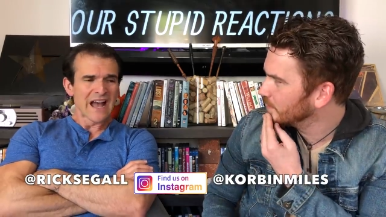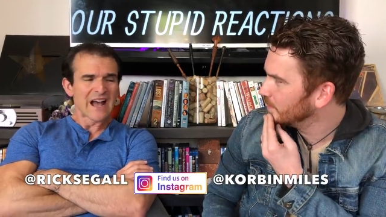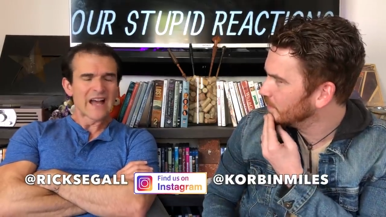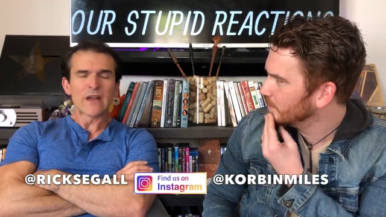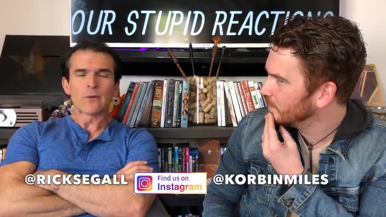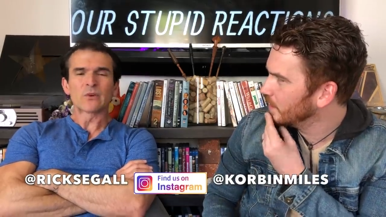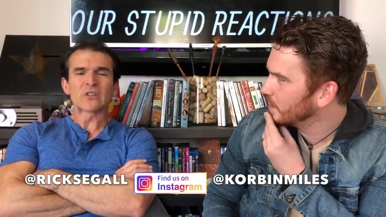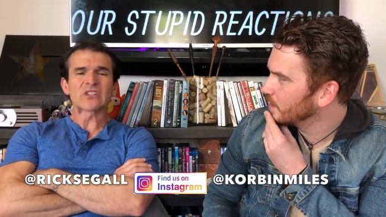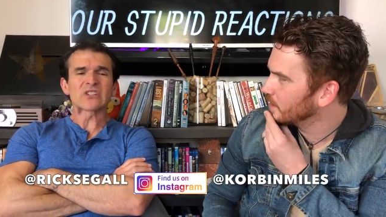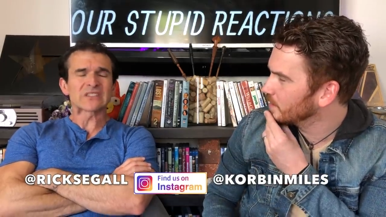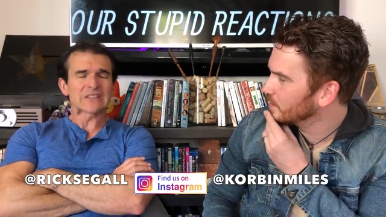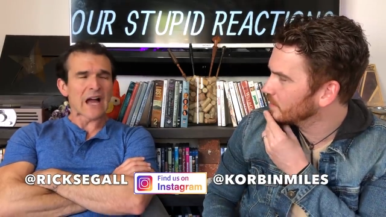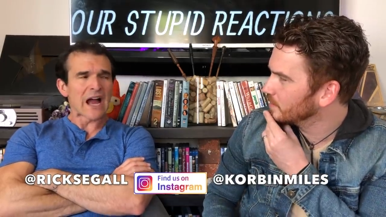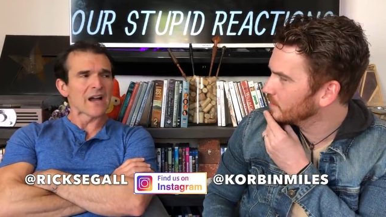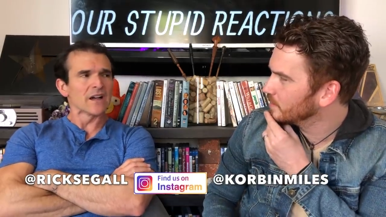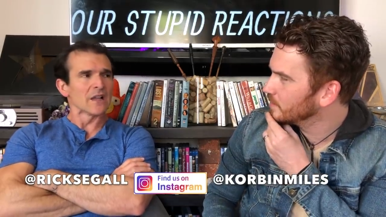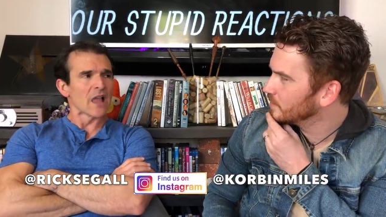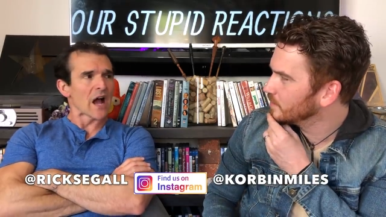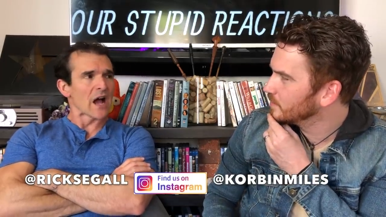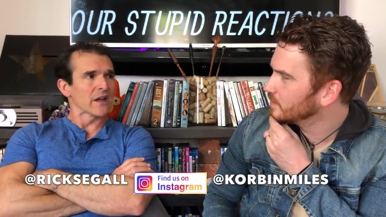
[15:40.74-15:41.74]
Speaker 1: Yeah, it was
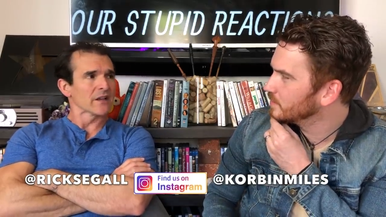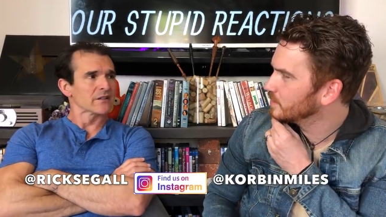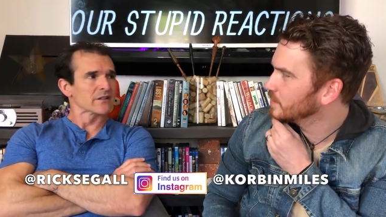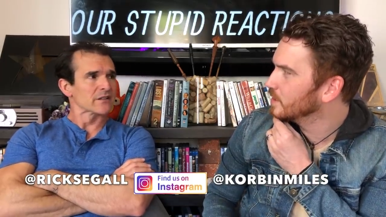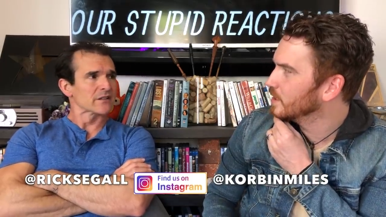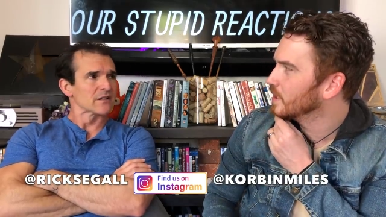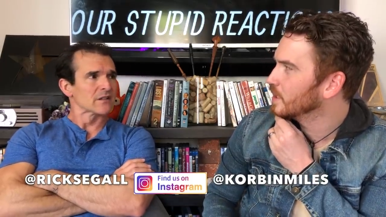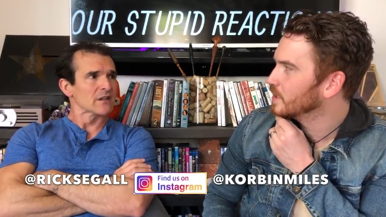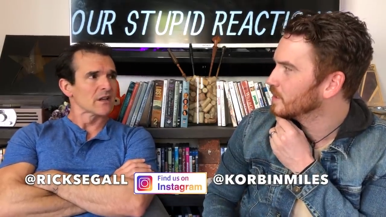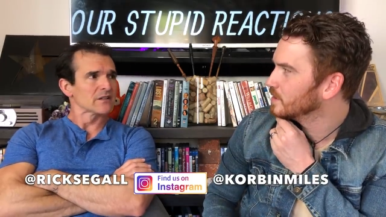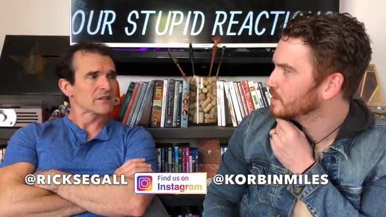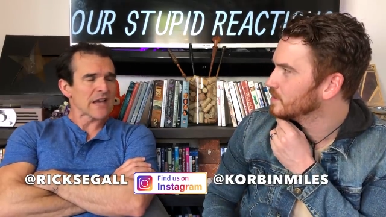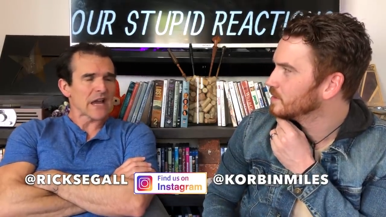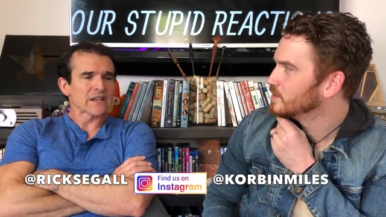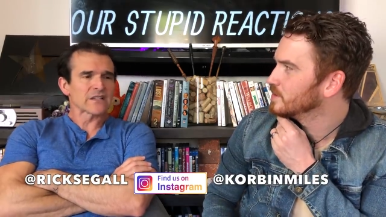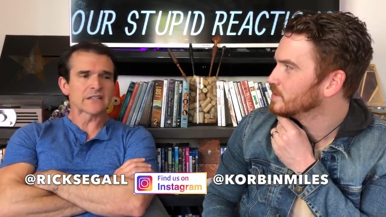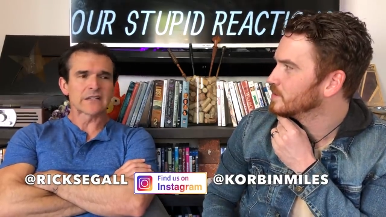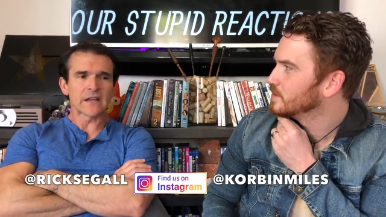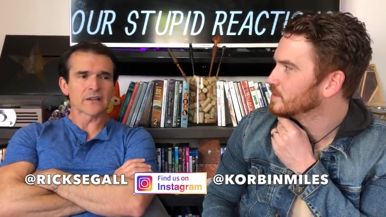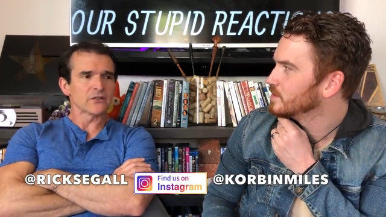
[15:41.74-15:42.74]
stylized. Yeah. And
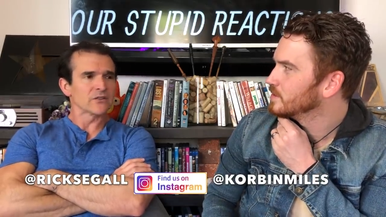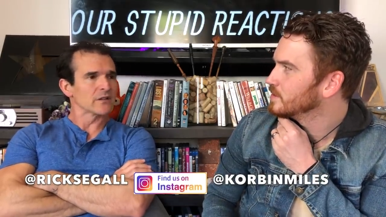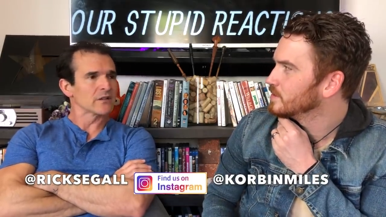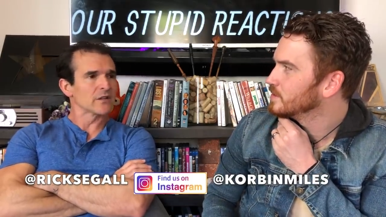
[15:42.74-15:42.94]
Zack Snyder